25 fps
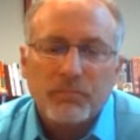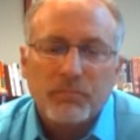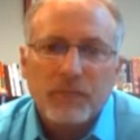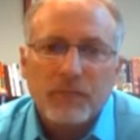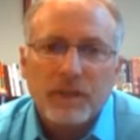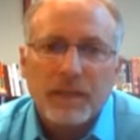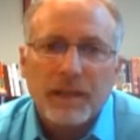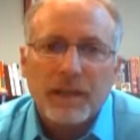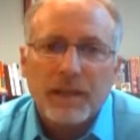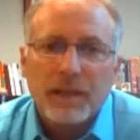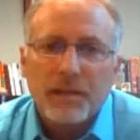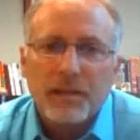
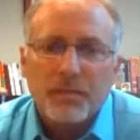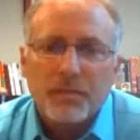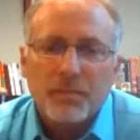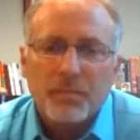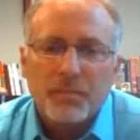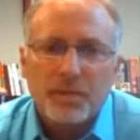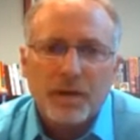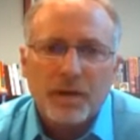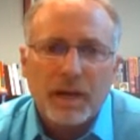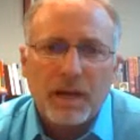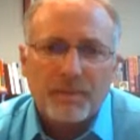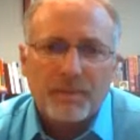and
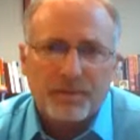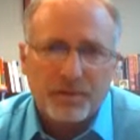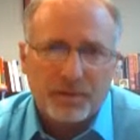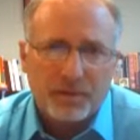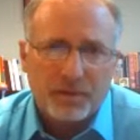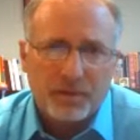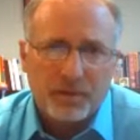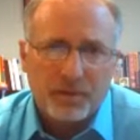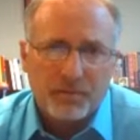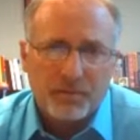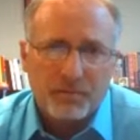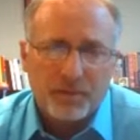perhaps
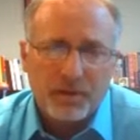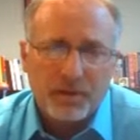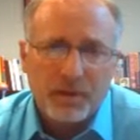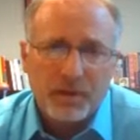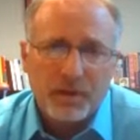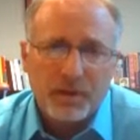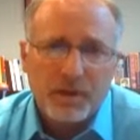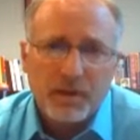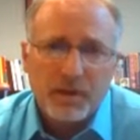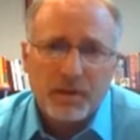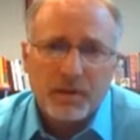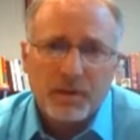some
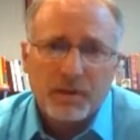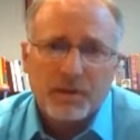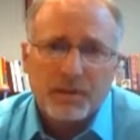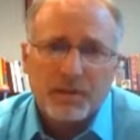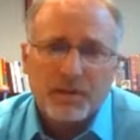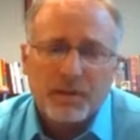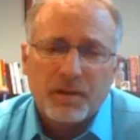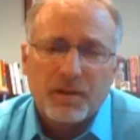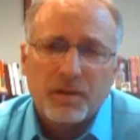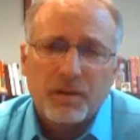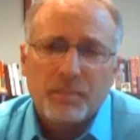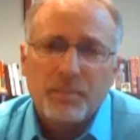
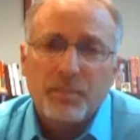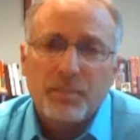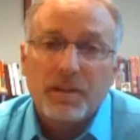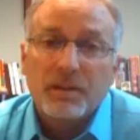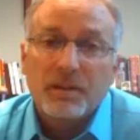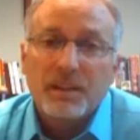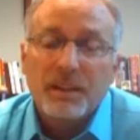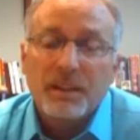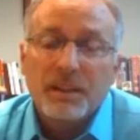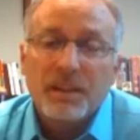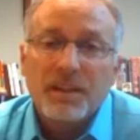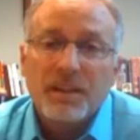
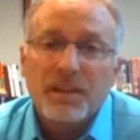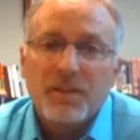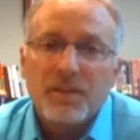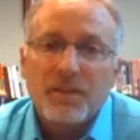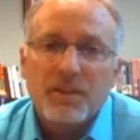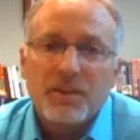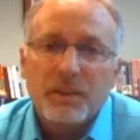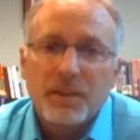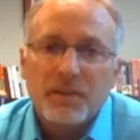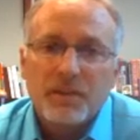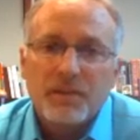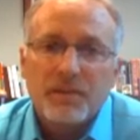building
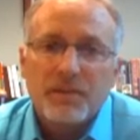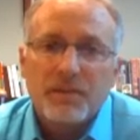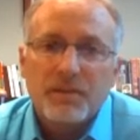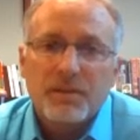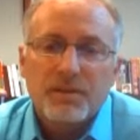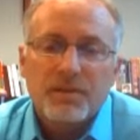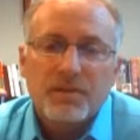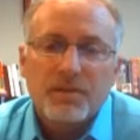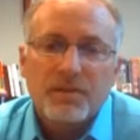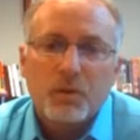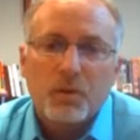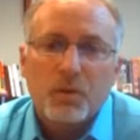
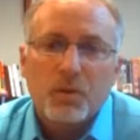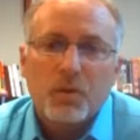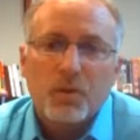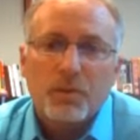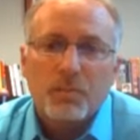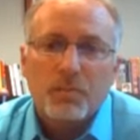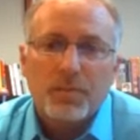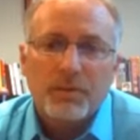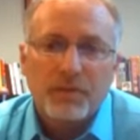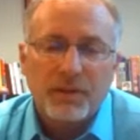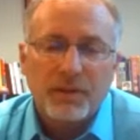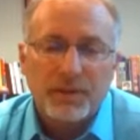initiatives for
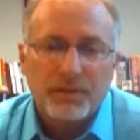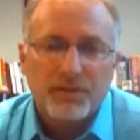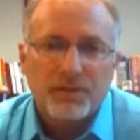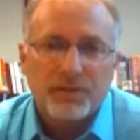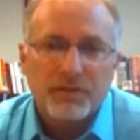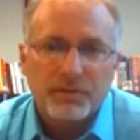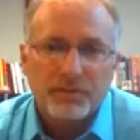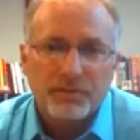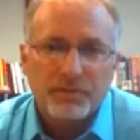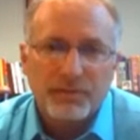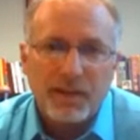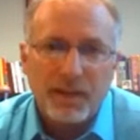
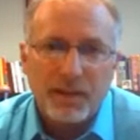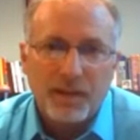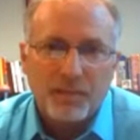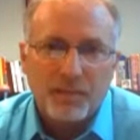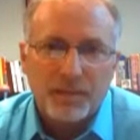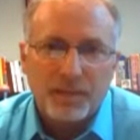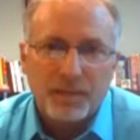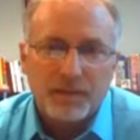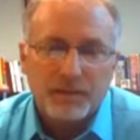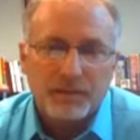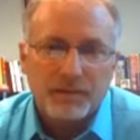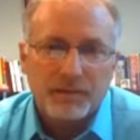professional
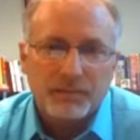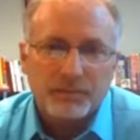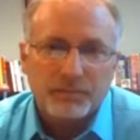development.